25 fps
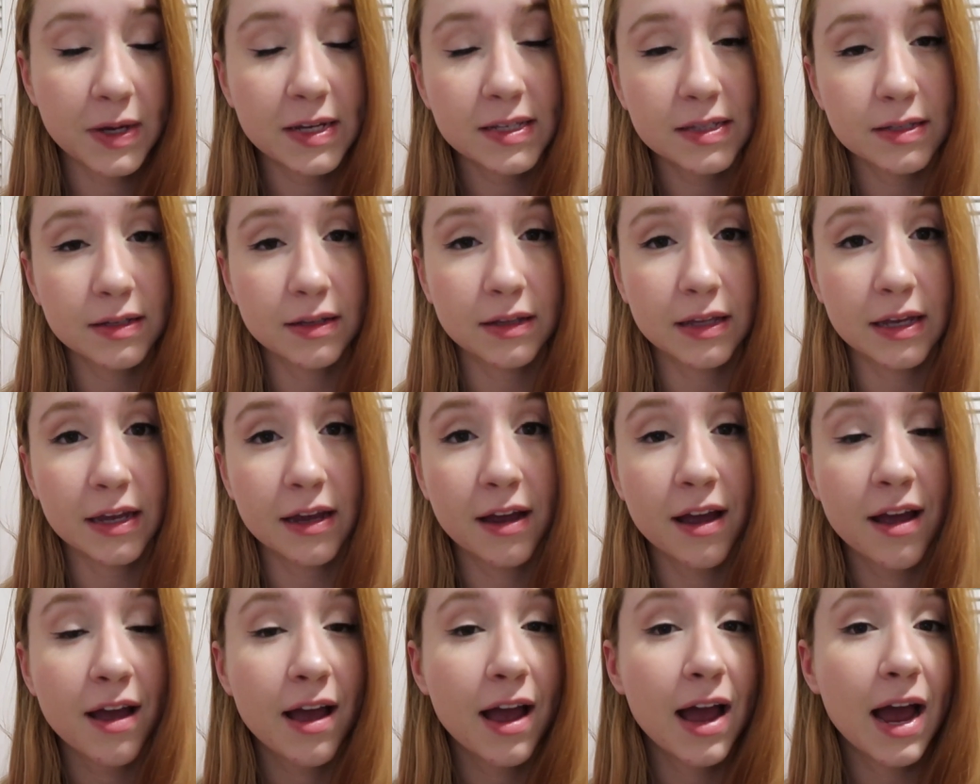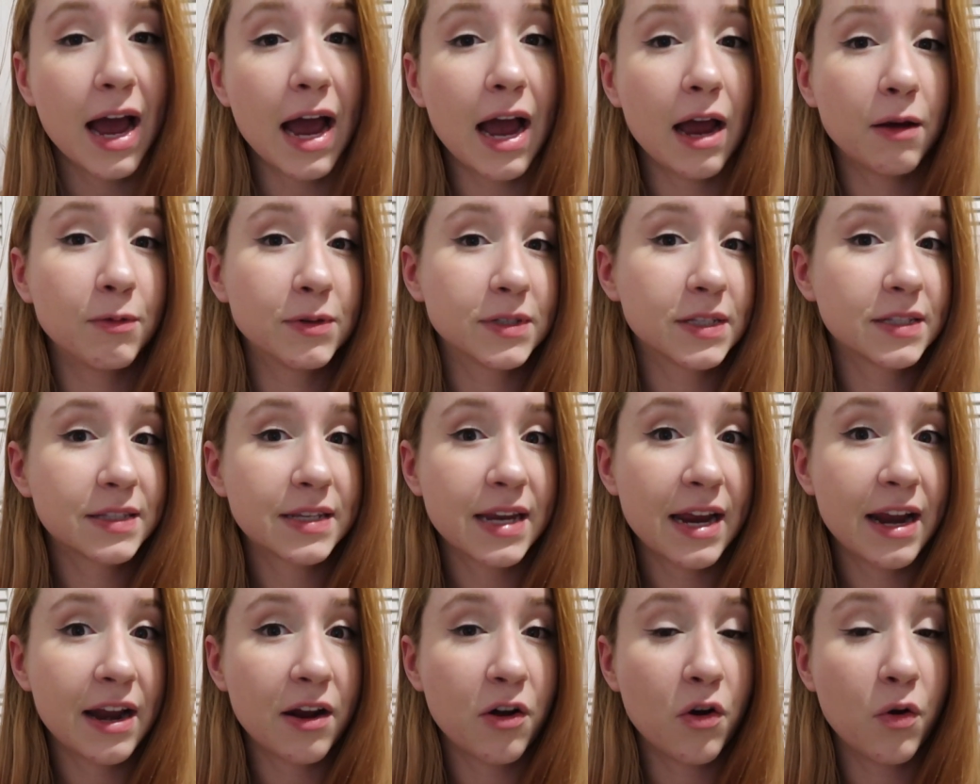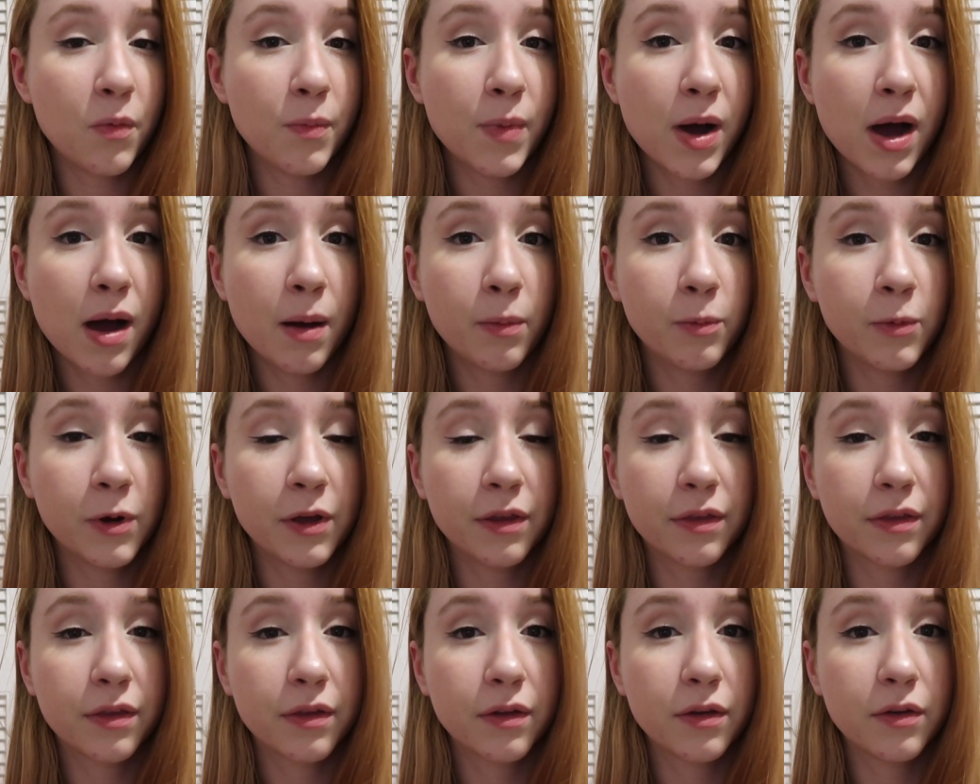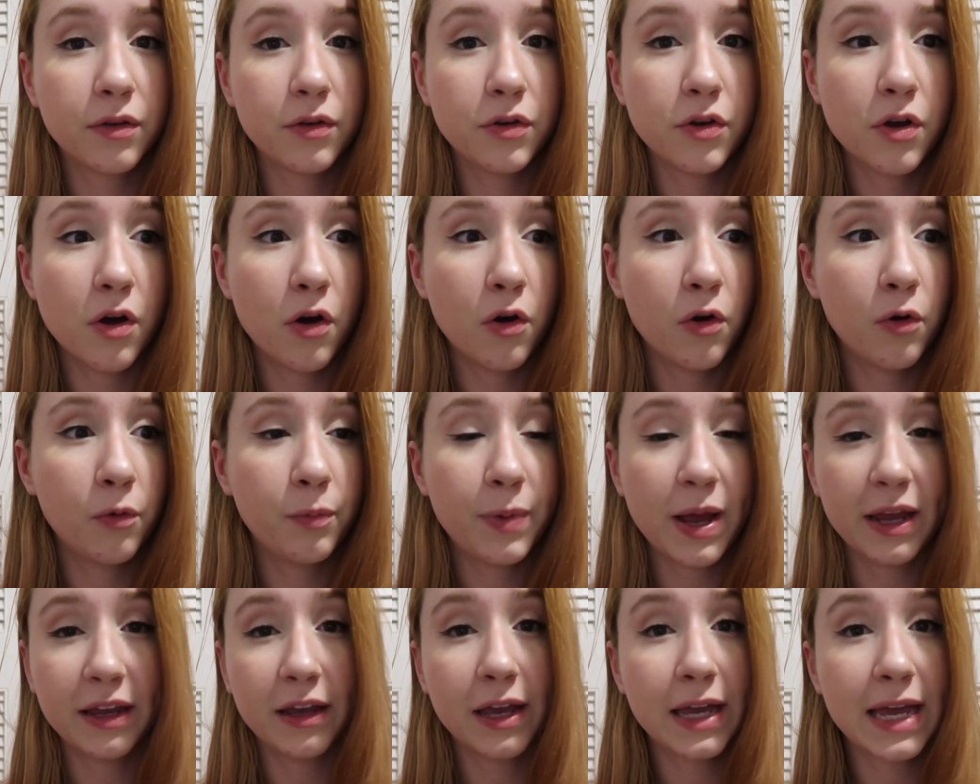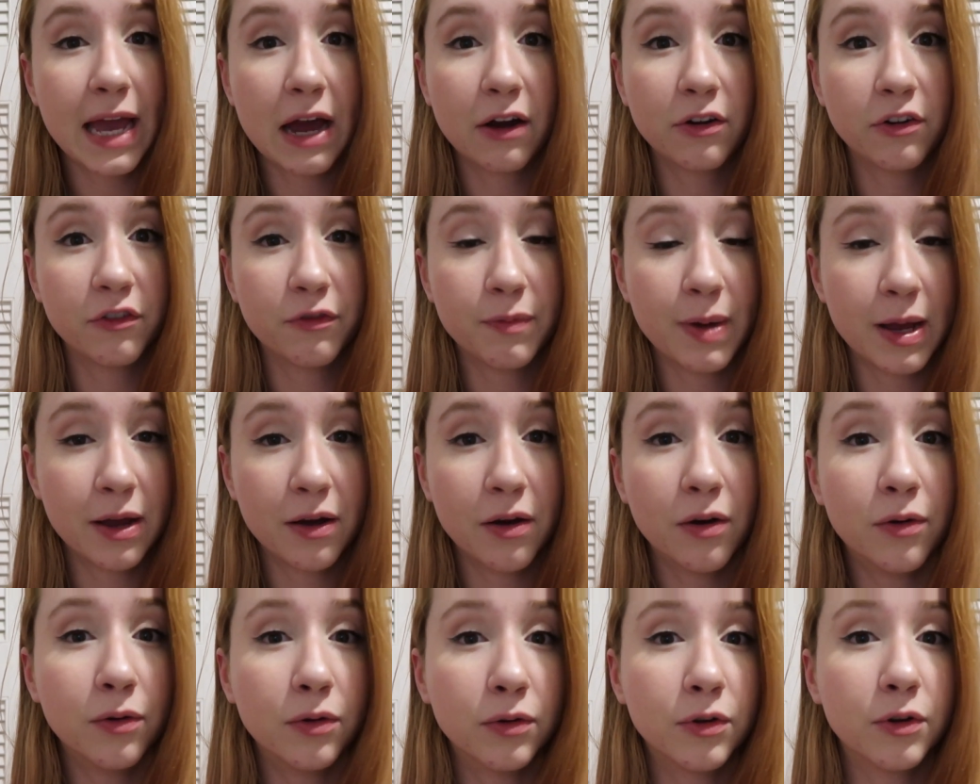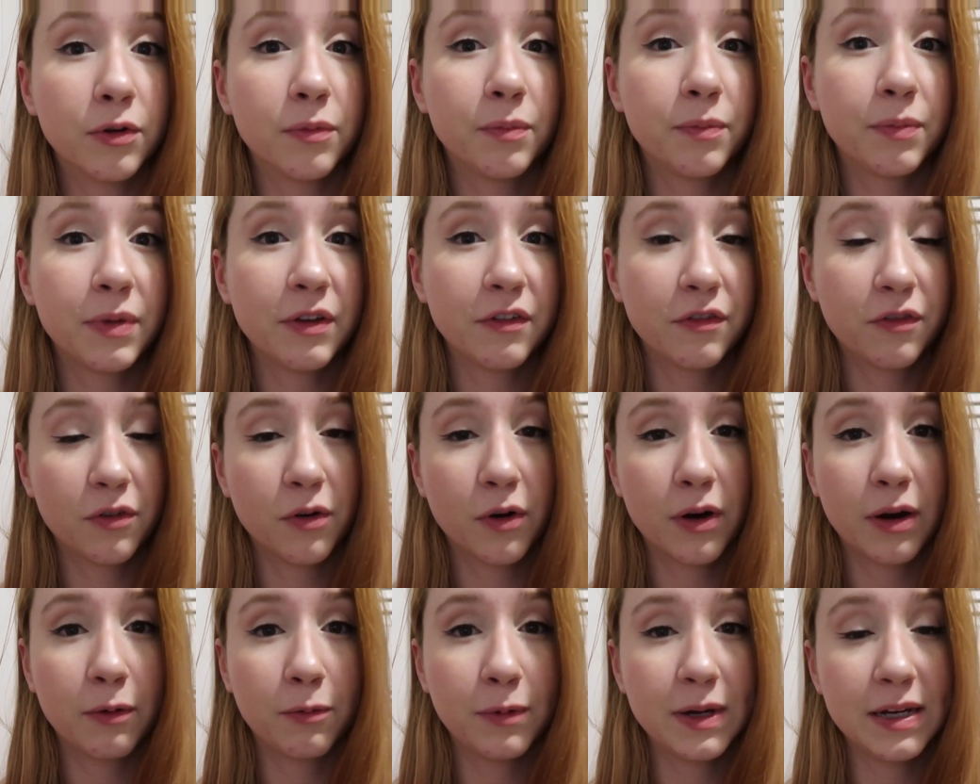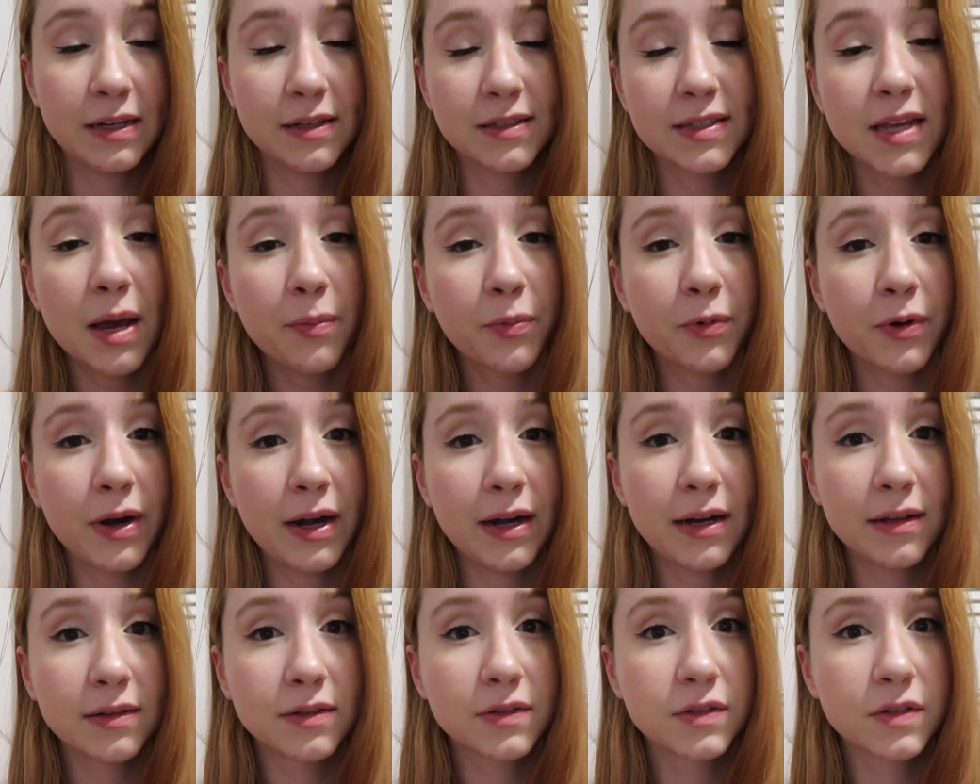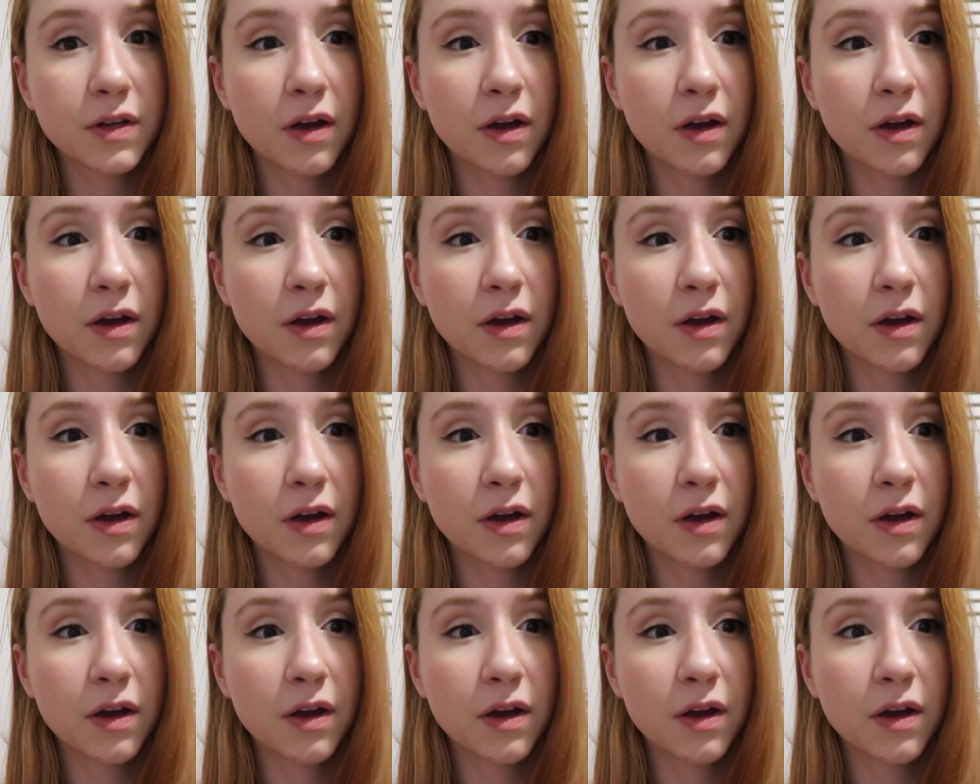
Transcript: basically I was a stay-at-home mom with no bank account of my own before we separated.